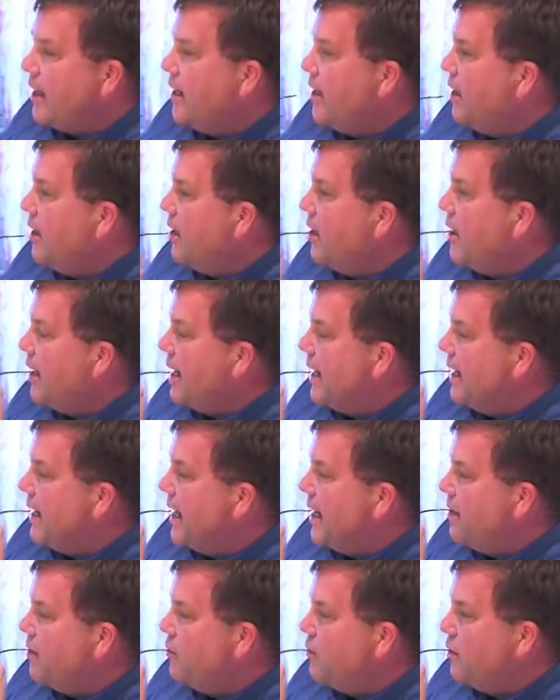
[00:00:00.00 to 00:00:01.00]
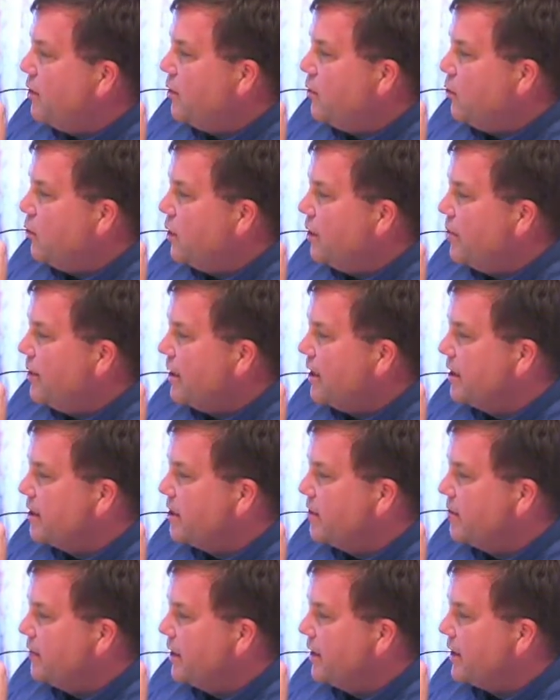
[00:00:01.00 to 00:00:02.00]
that God had to endure
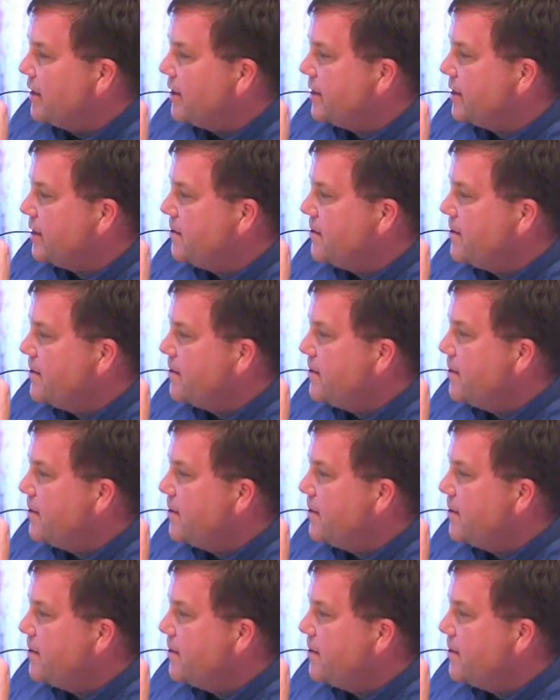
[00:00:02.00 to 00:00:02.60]
because of this?